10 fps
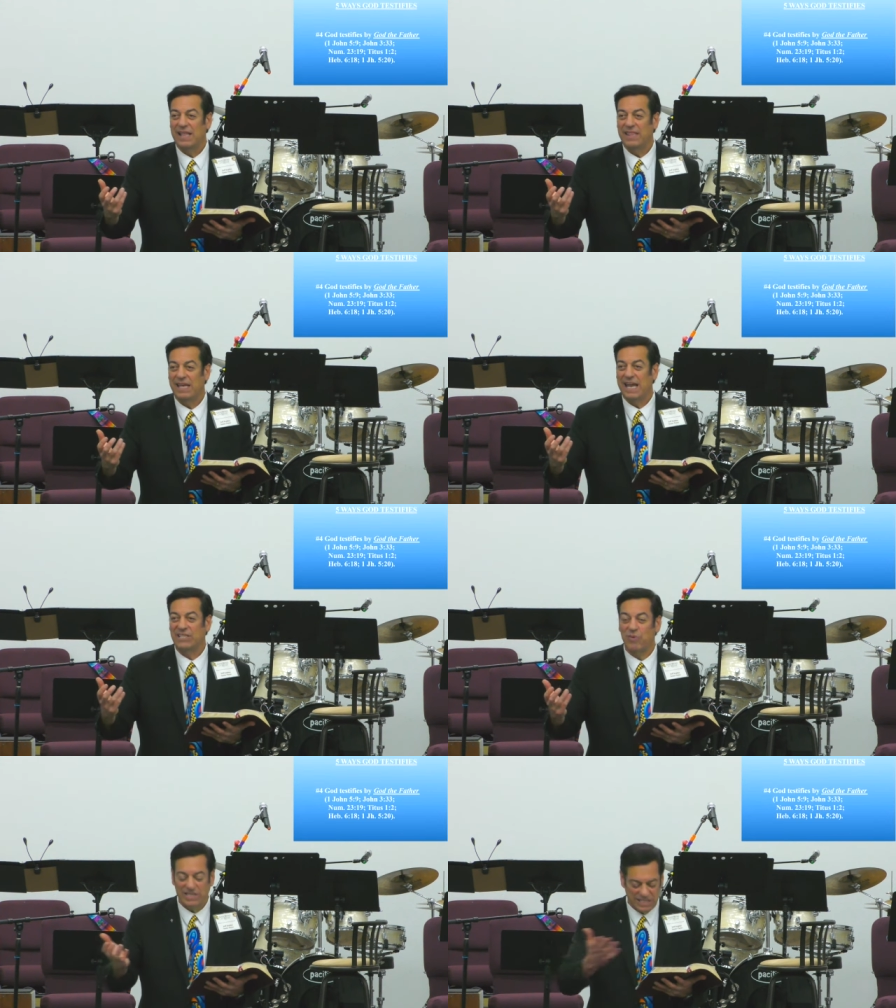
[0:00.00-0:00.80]
then
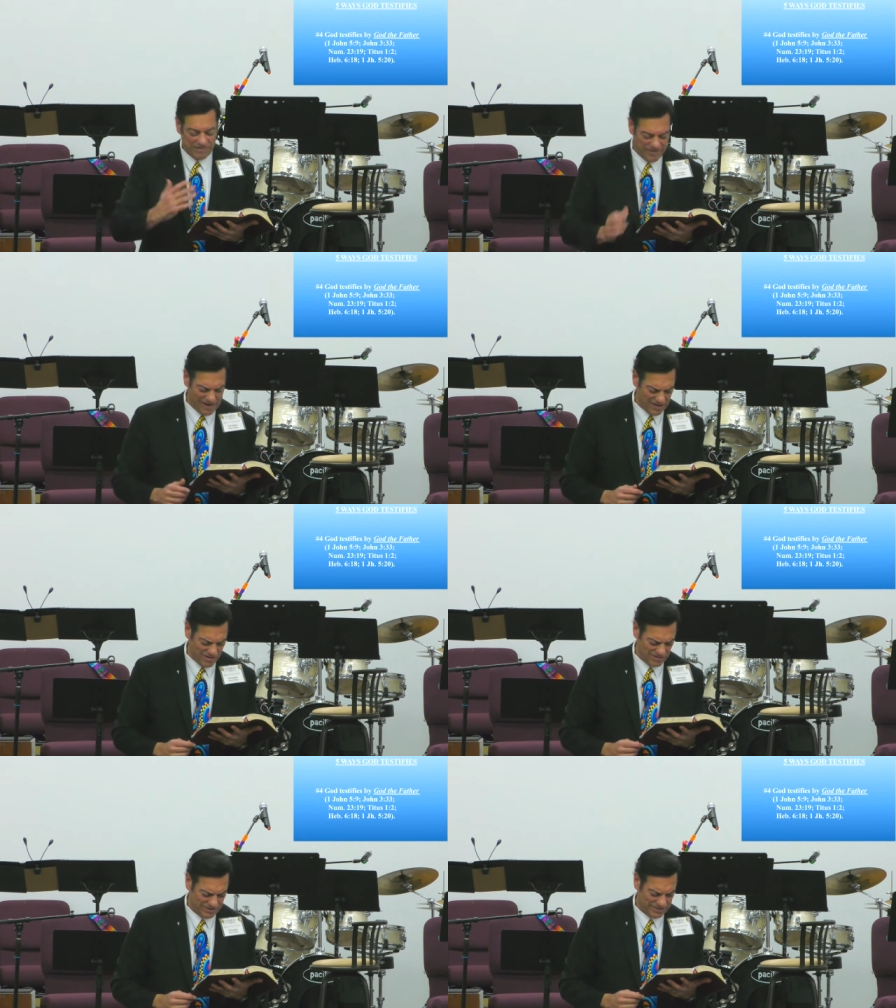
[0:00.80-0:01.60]
XYZ
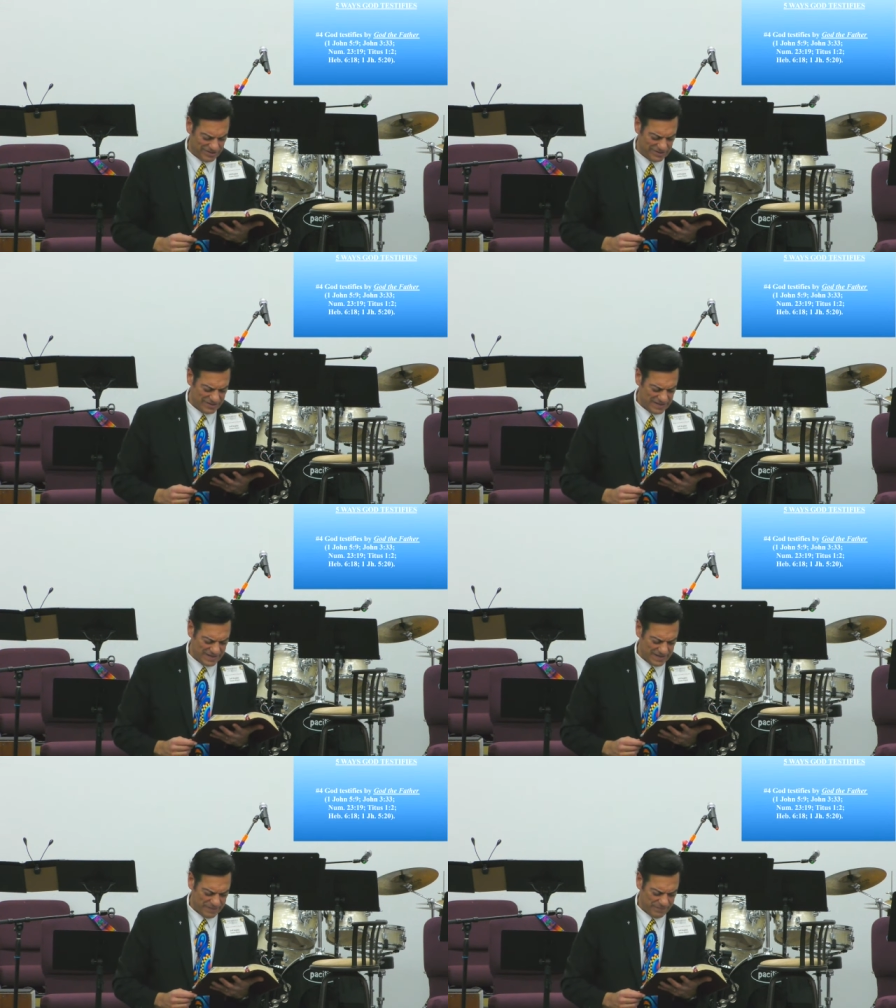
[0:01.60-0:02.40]
follows.
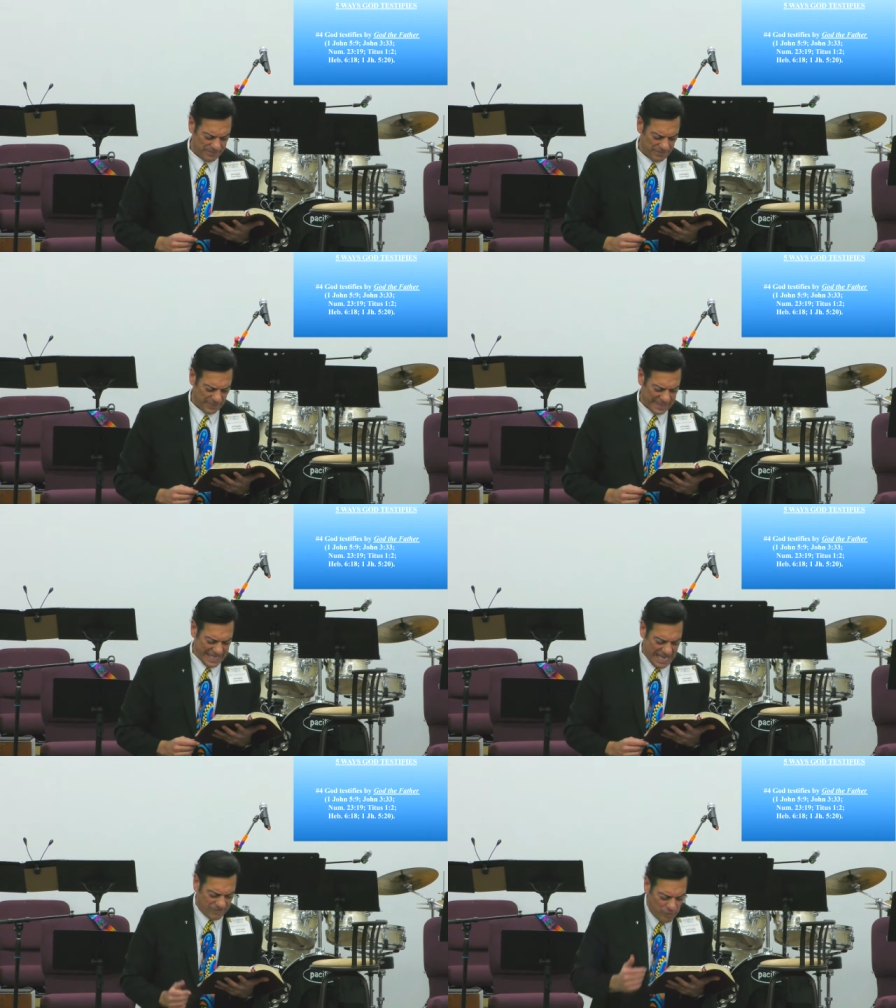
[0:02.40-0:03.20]

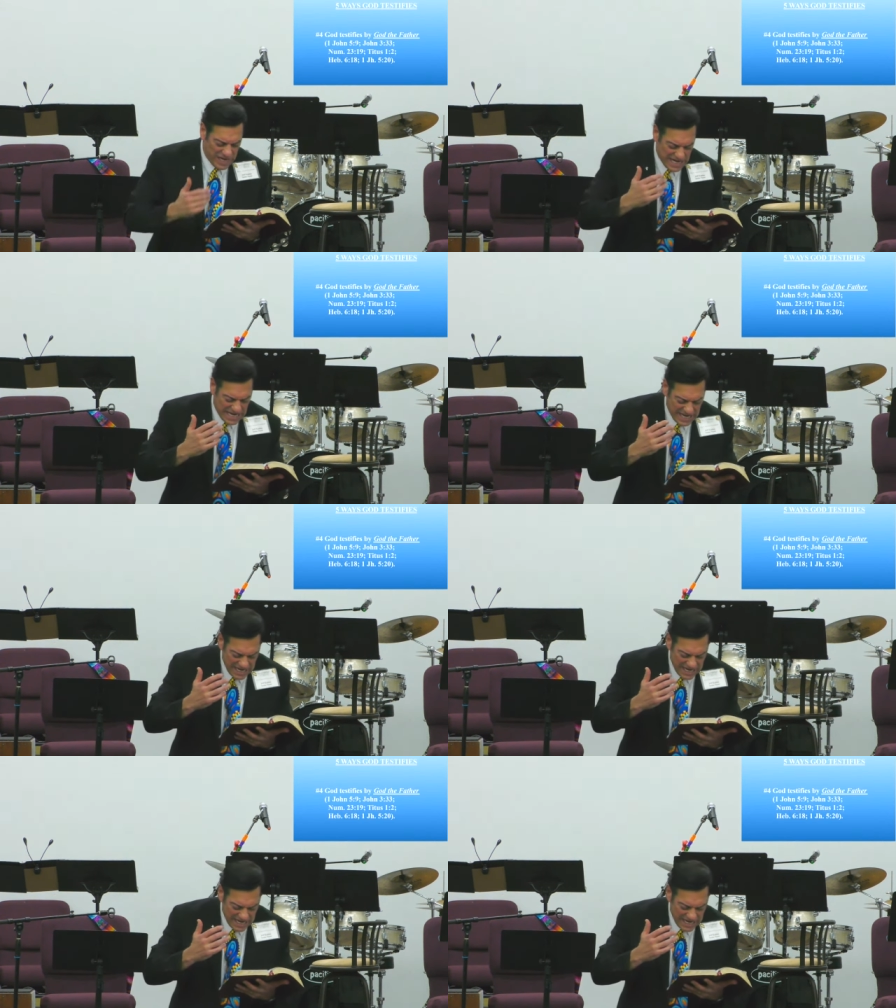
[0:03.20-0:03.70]
If we